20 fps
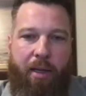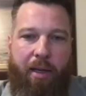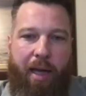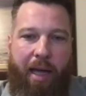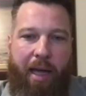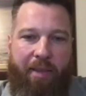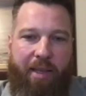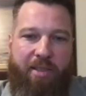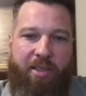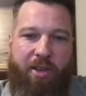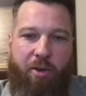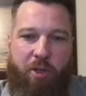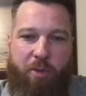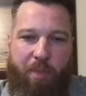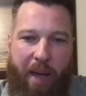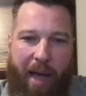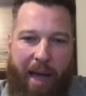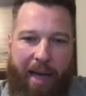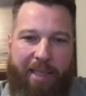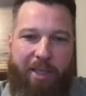And this goes
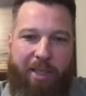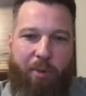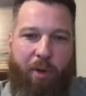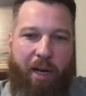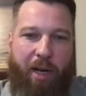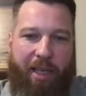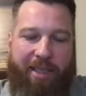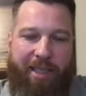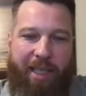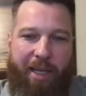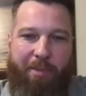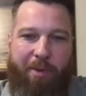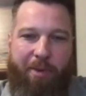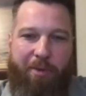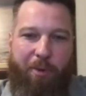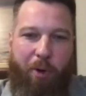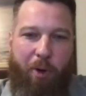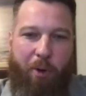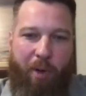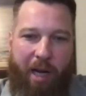back to what I said
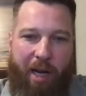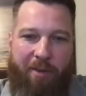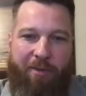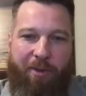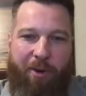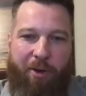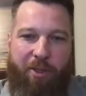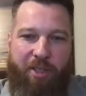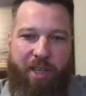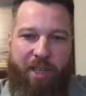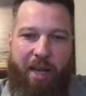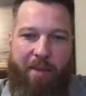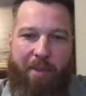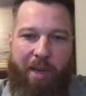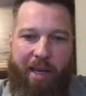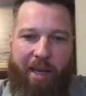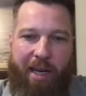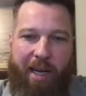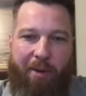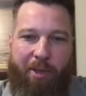before. When I first came
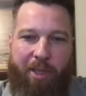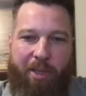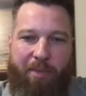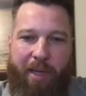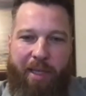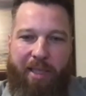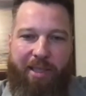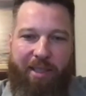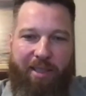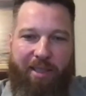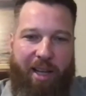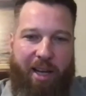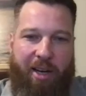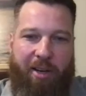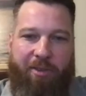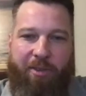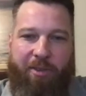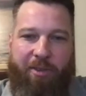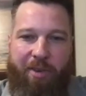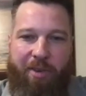in, I was based a lot
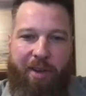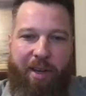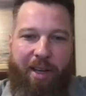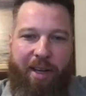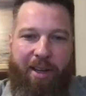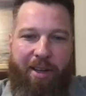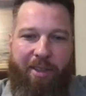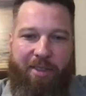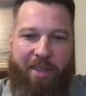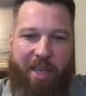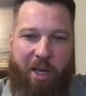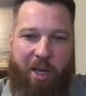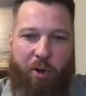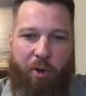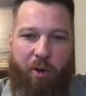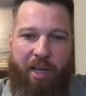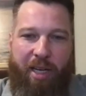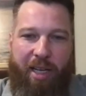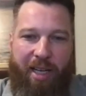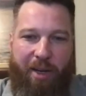off of
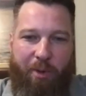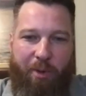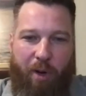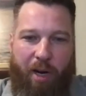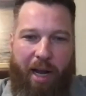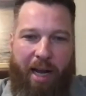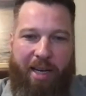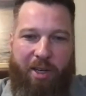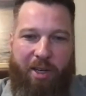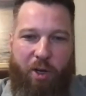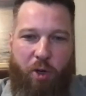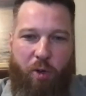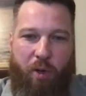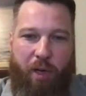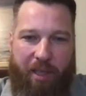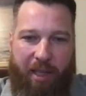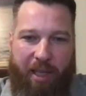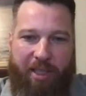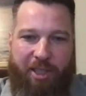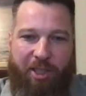theory and what I knew,
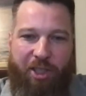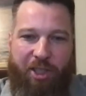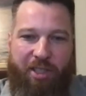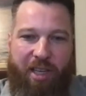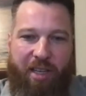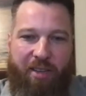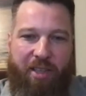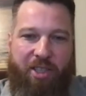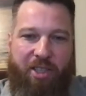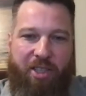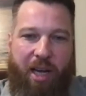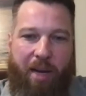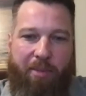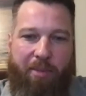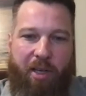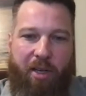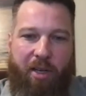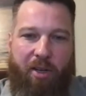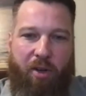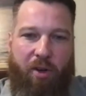and let's just get the job
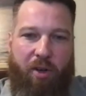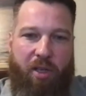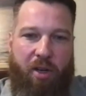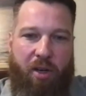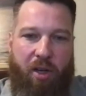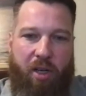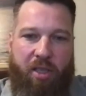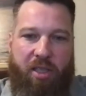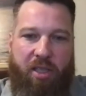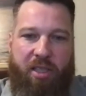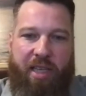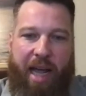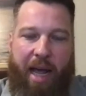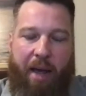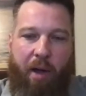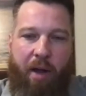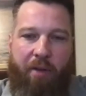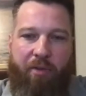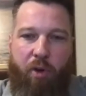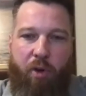done at all costs.
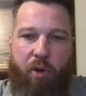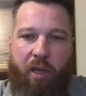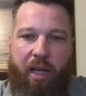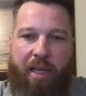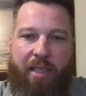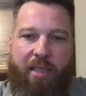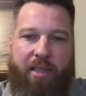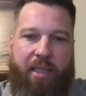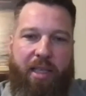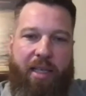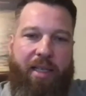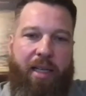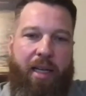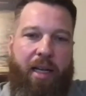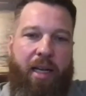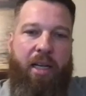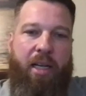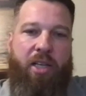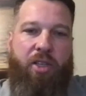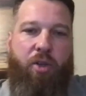Now I've realized that
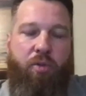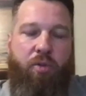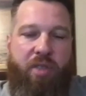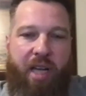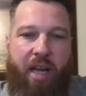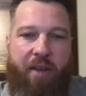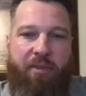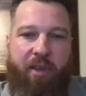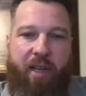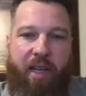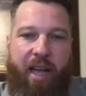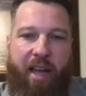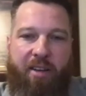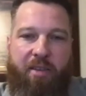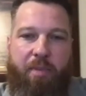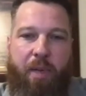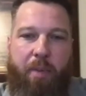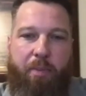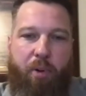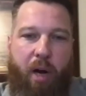you definitely have
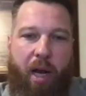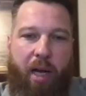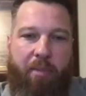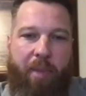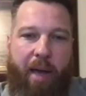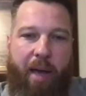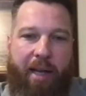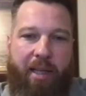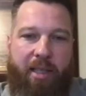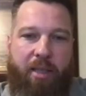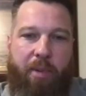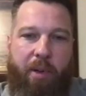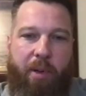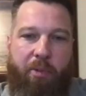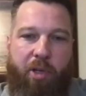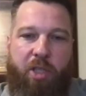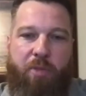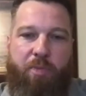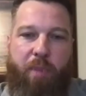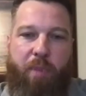to be pragmatic to be
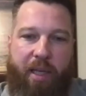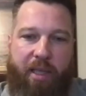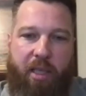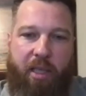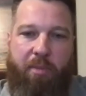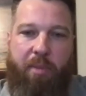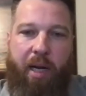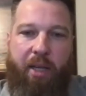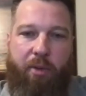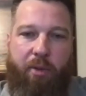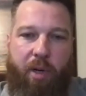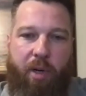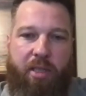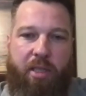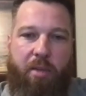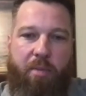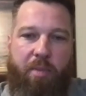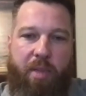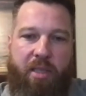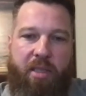respected by the rest
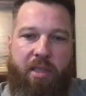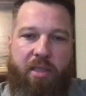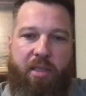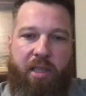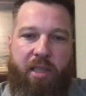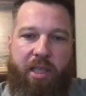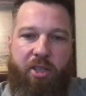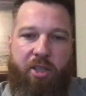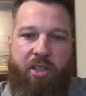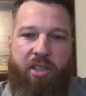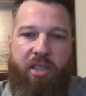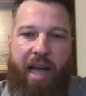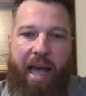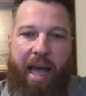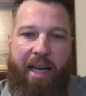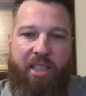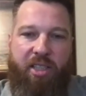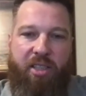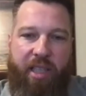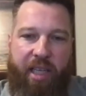of the business leaders and
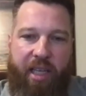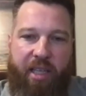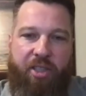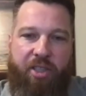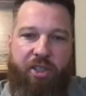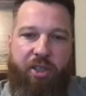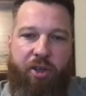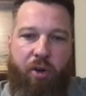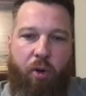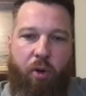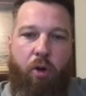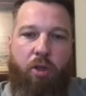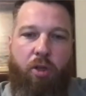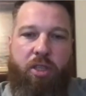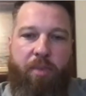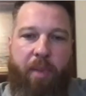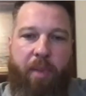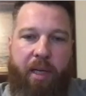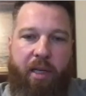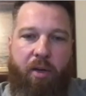actually get to your
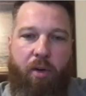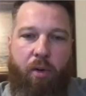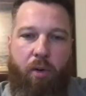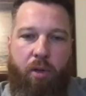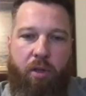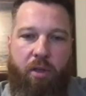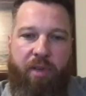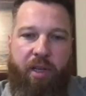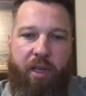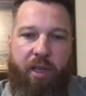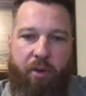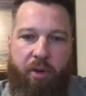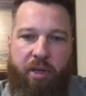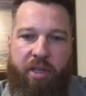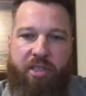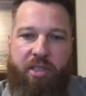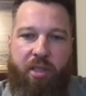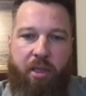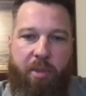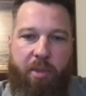ultimate goal of
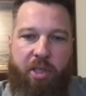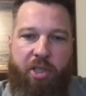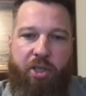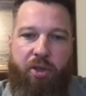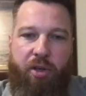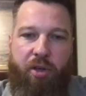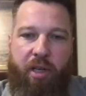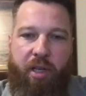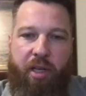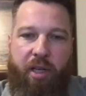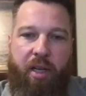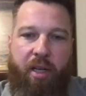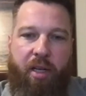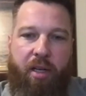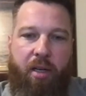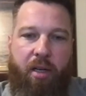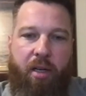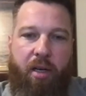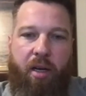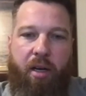increasing the maturity
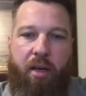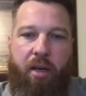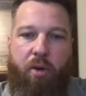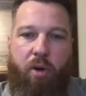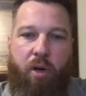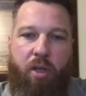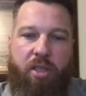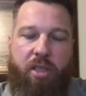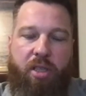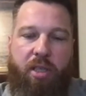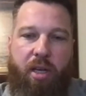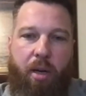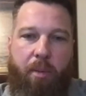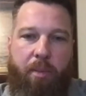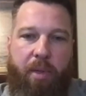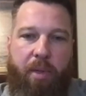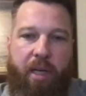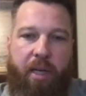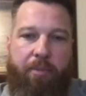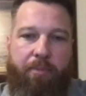across the
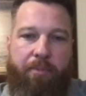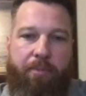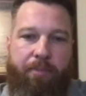company.